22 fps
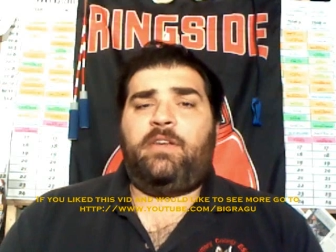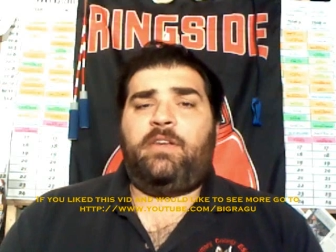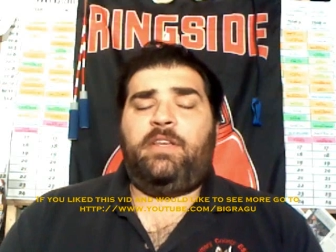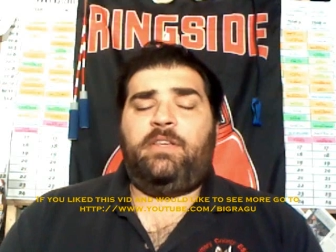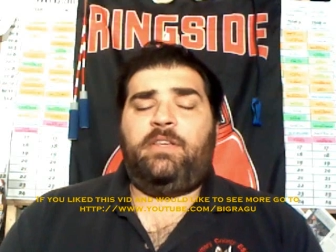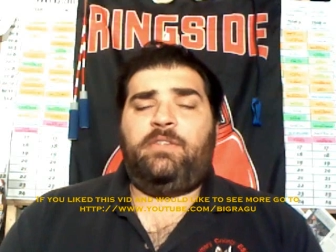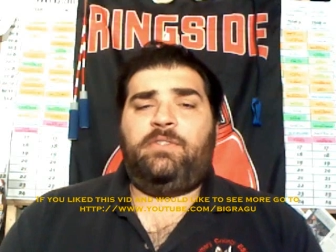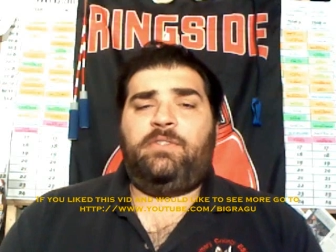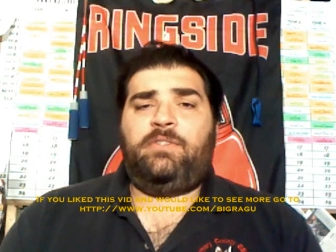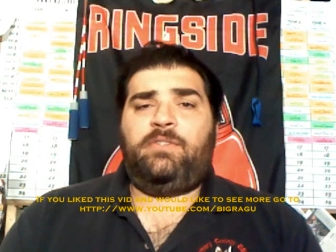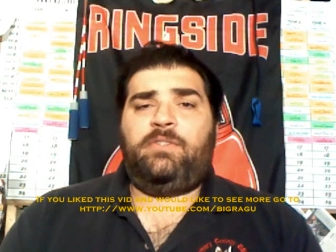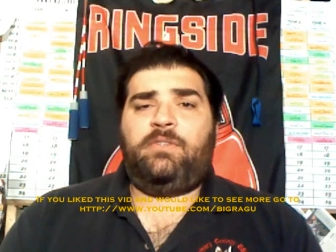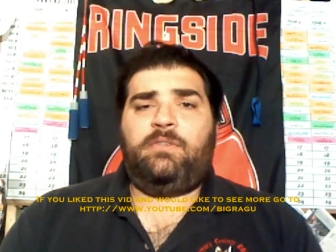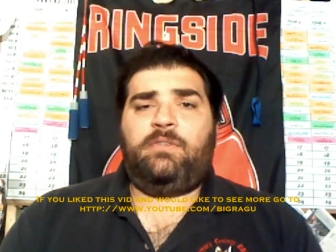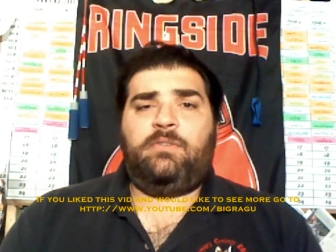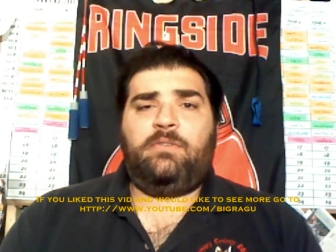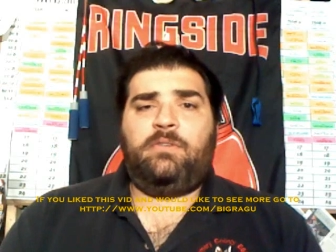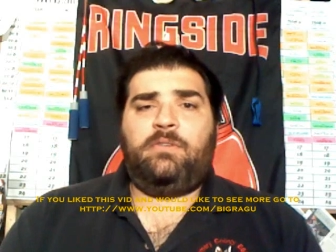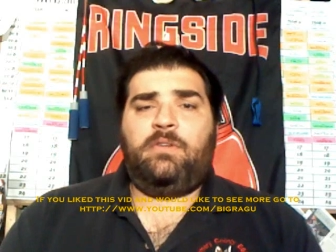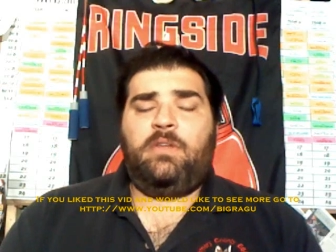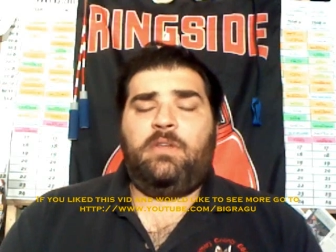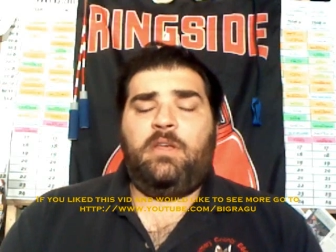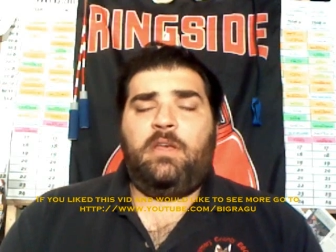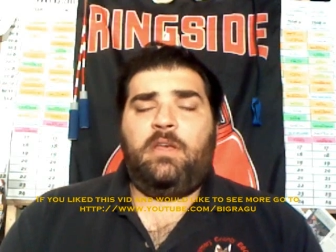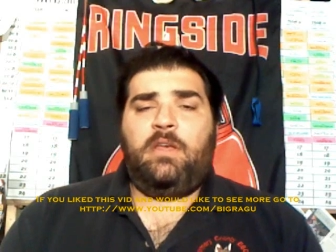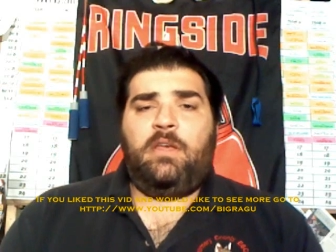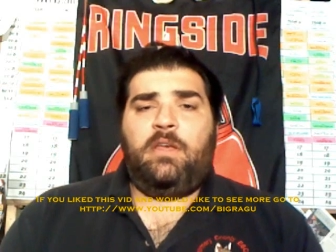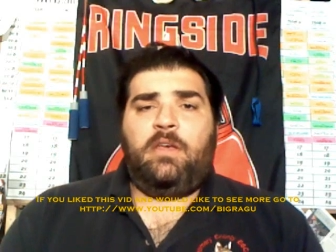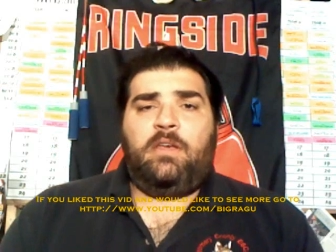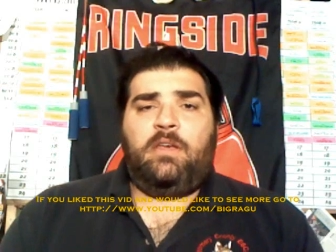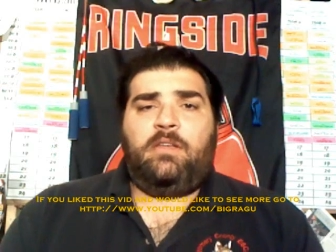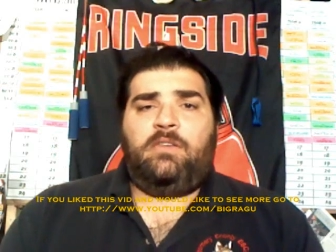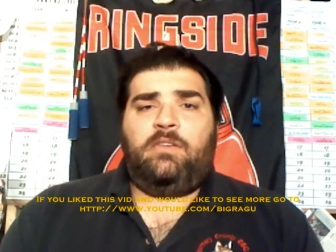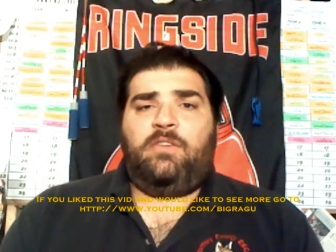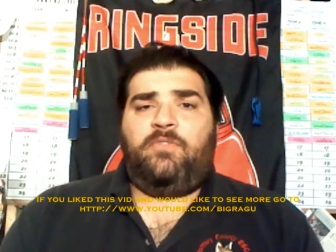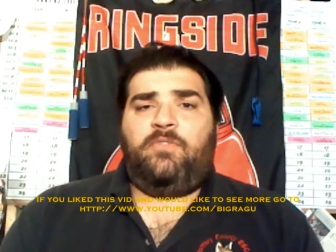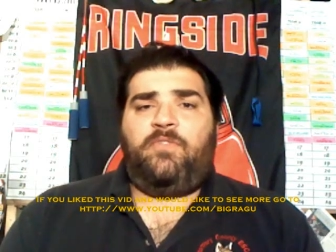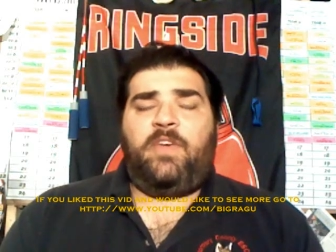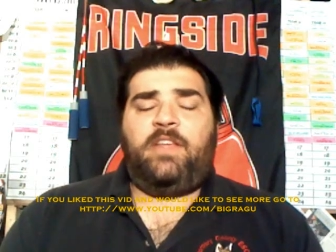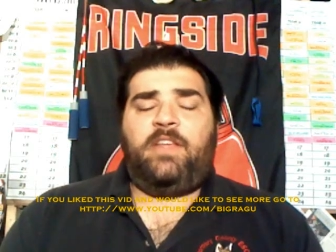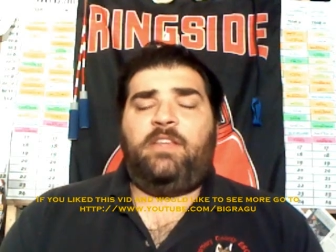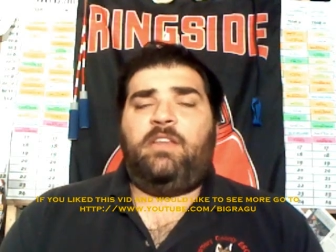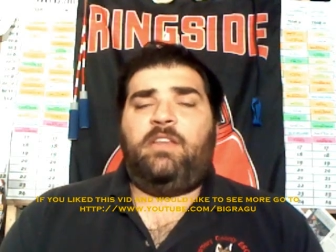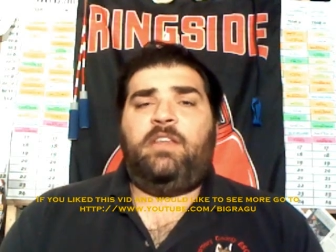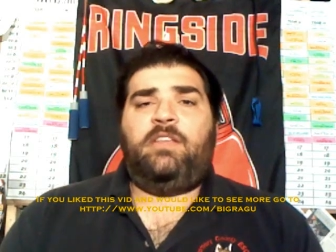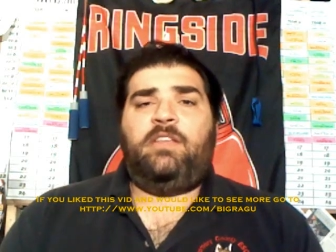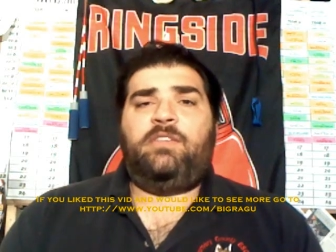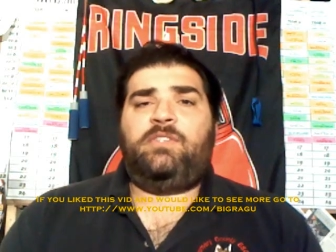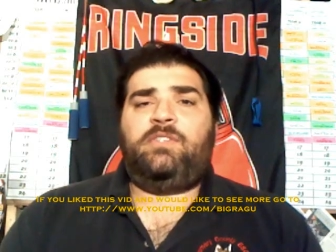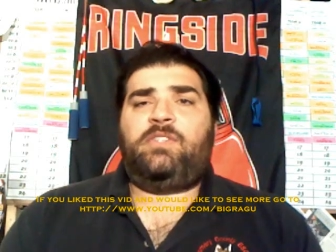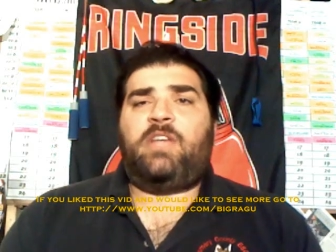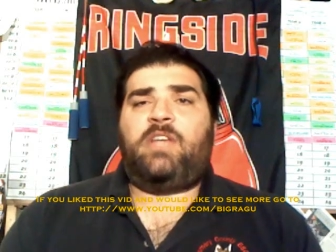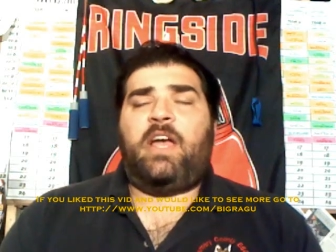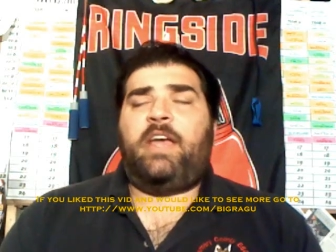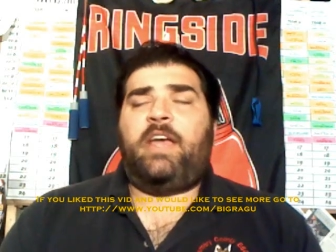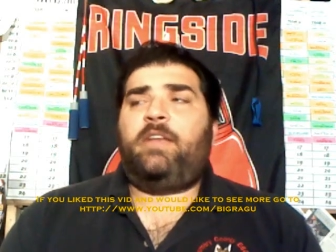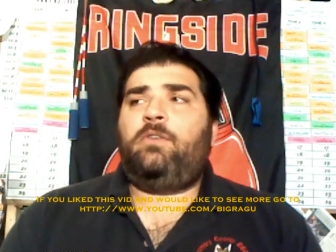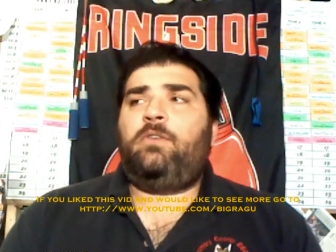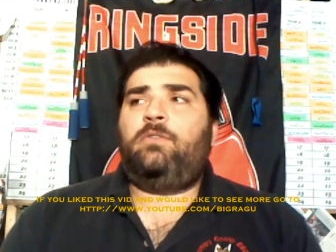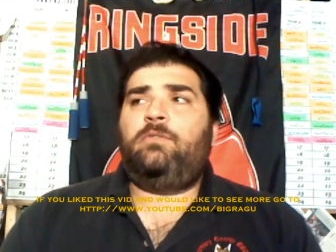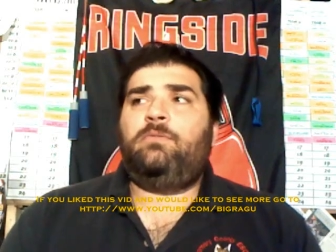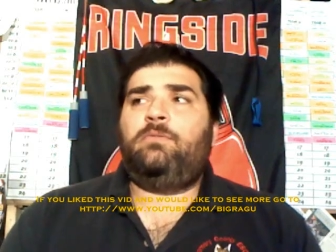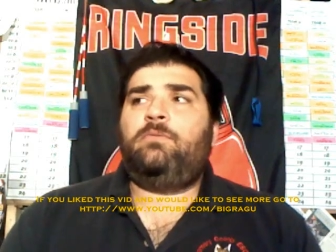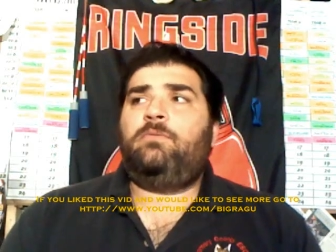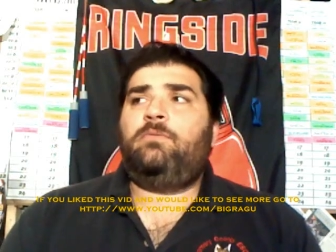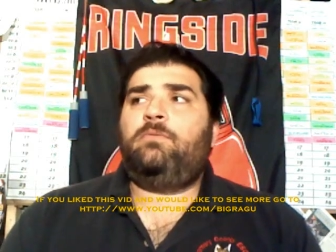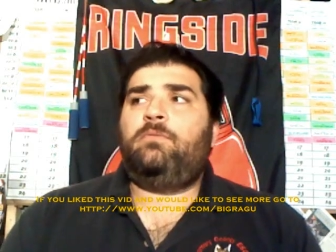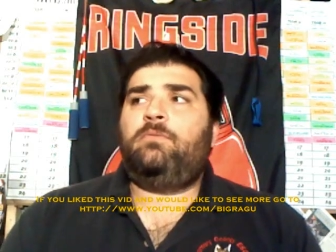He's defended his title